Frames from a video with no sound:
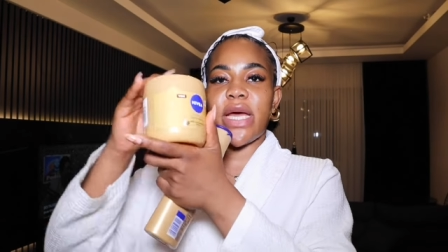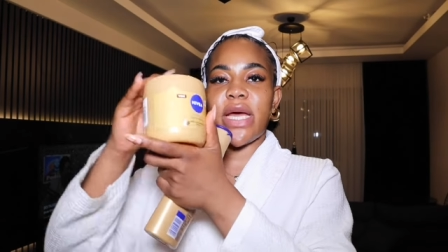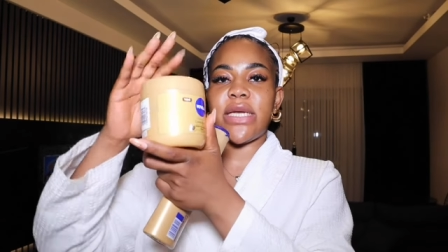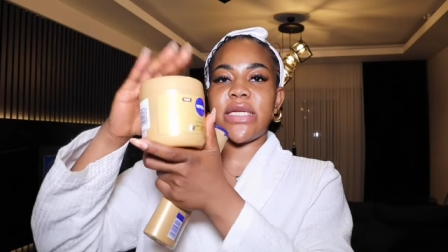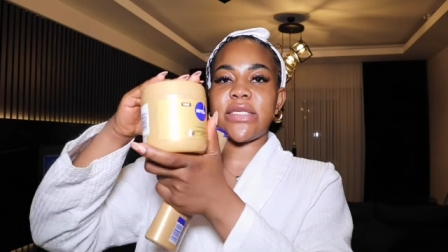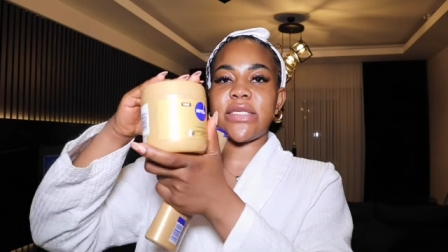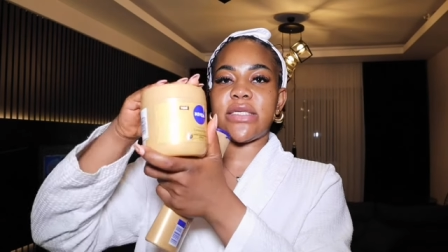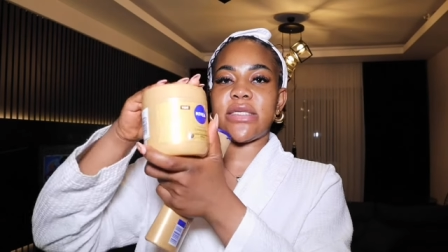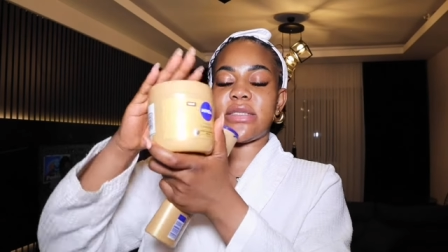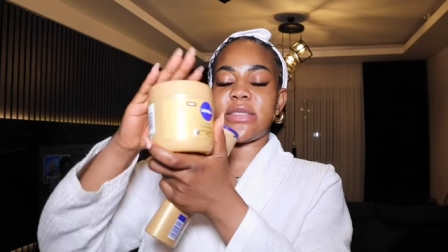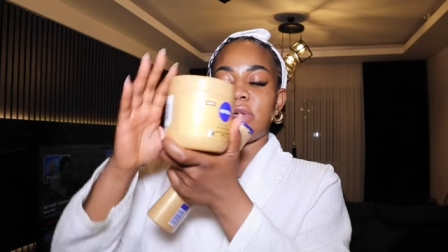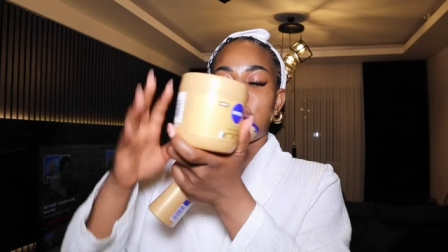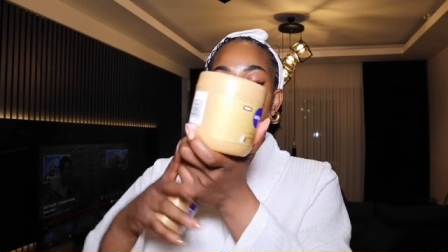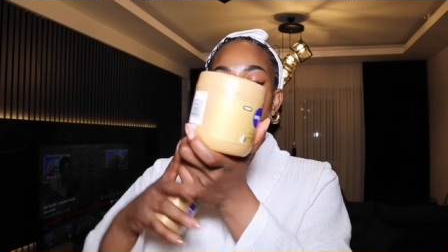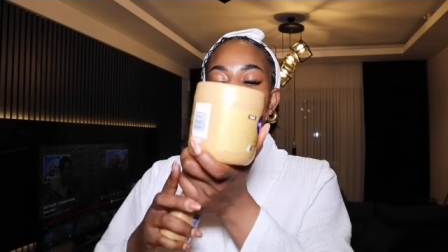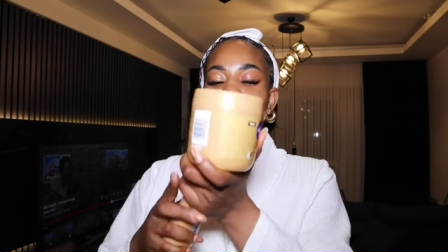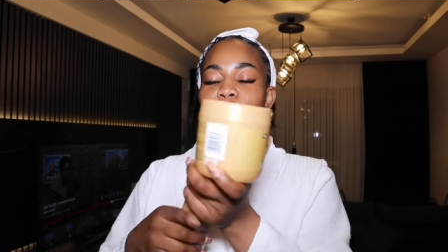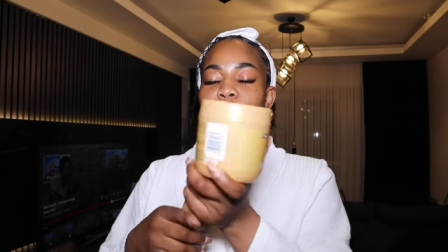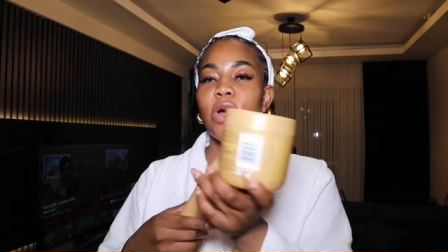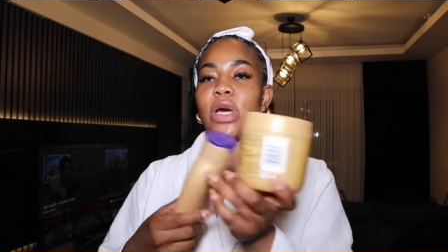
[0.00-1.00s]
and this is the
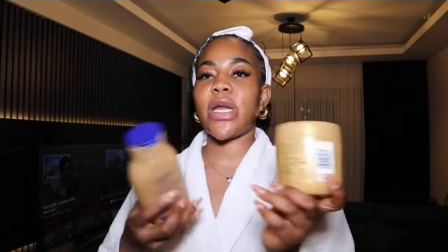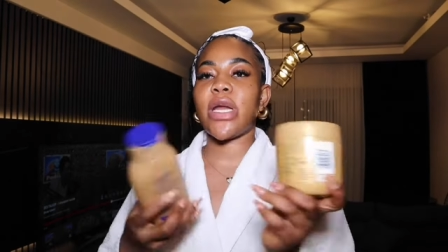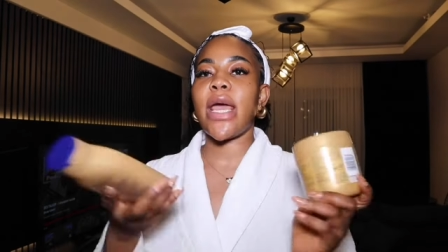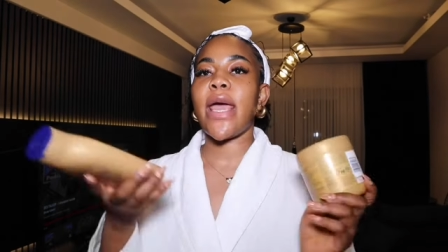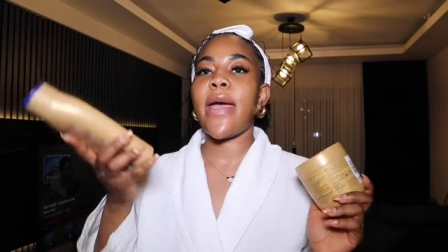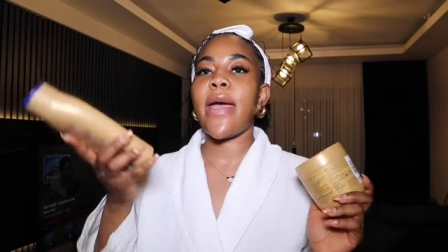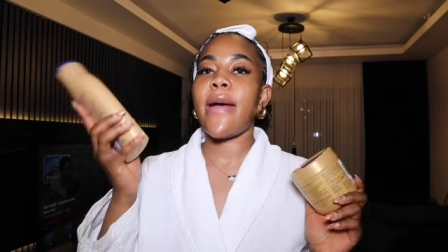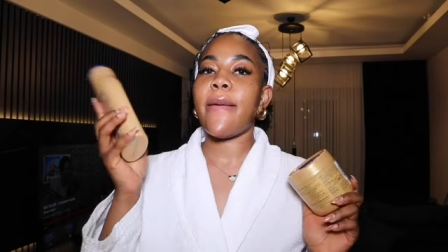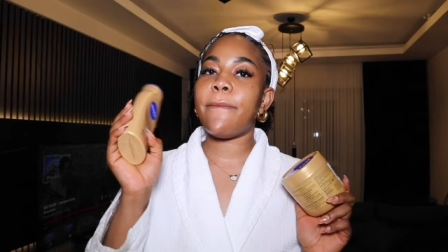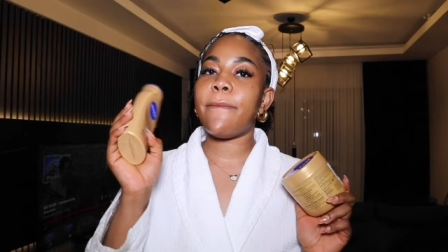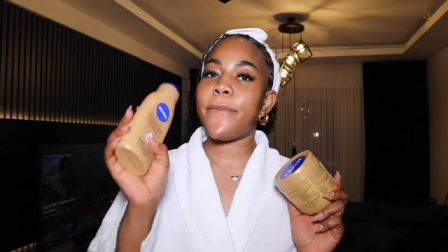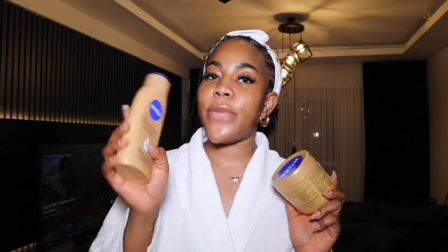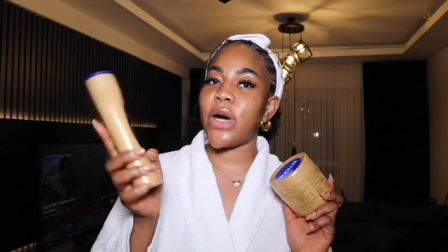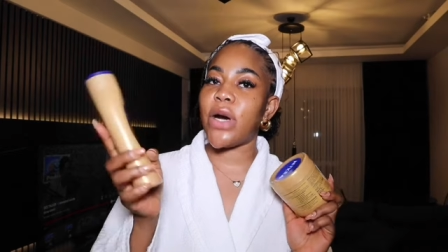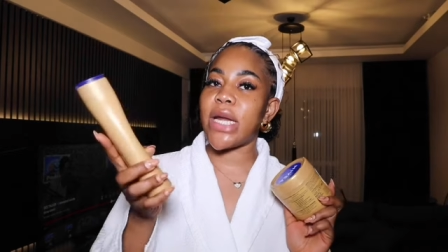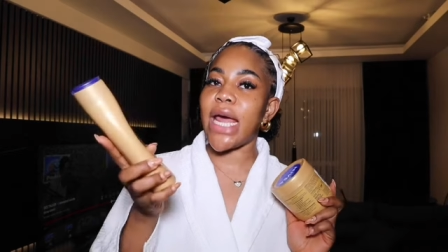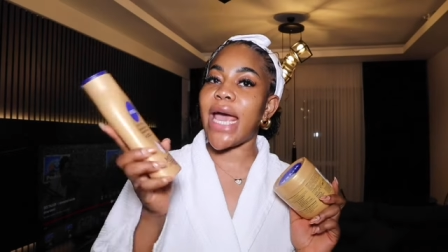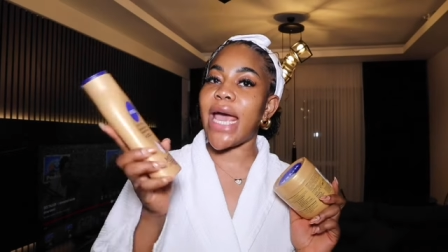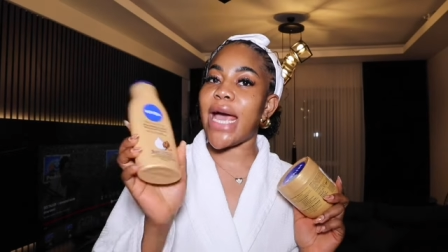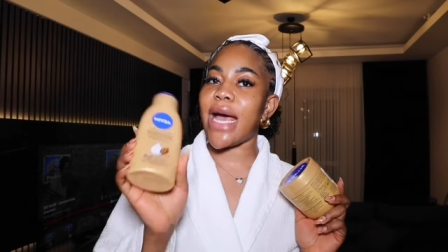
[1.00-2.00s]
cream one,
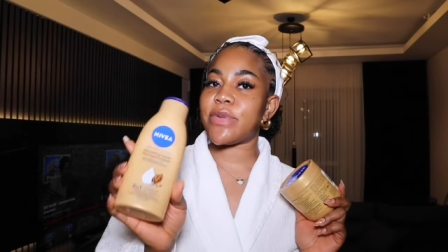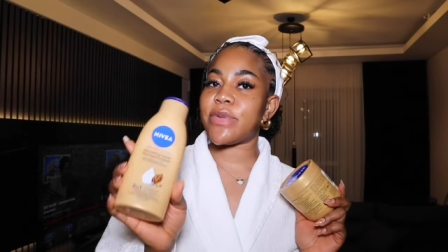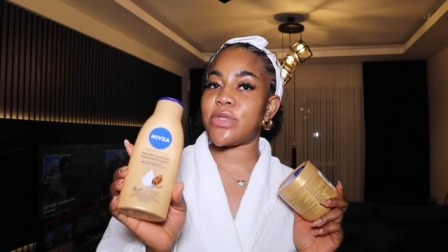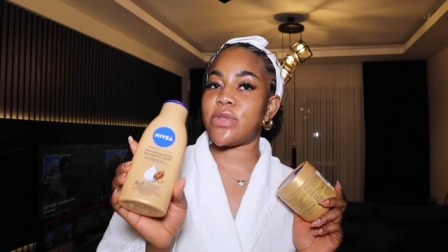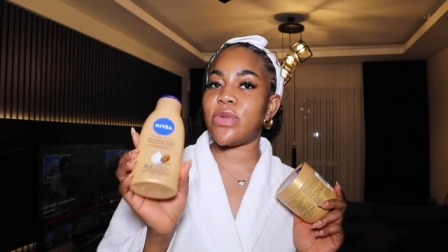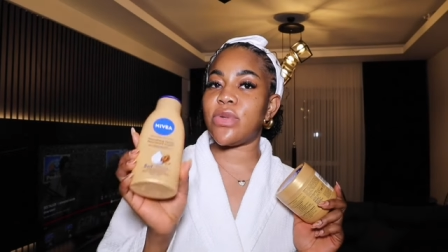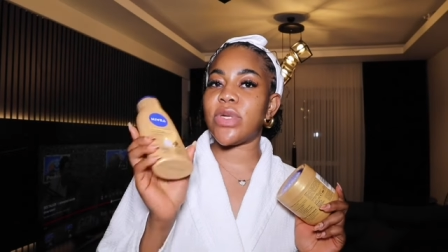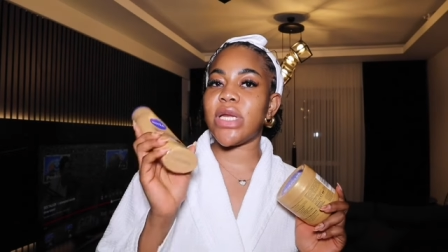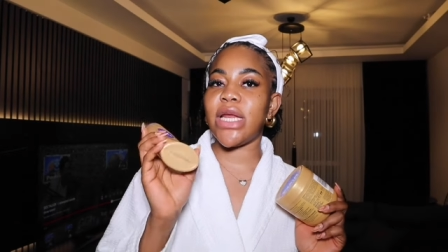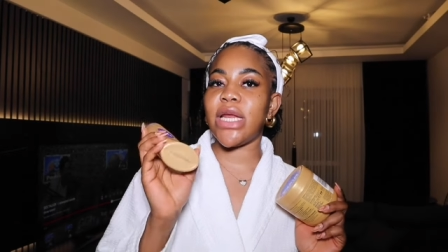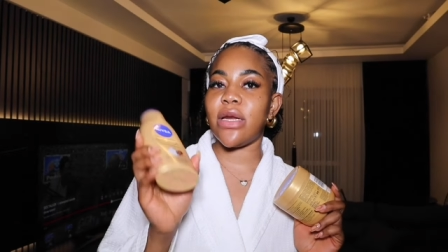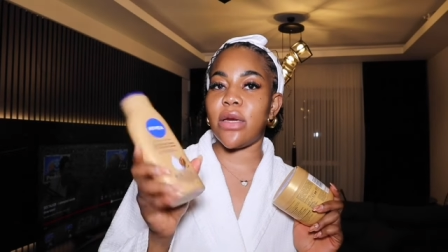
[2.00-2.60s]
but I absolutely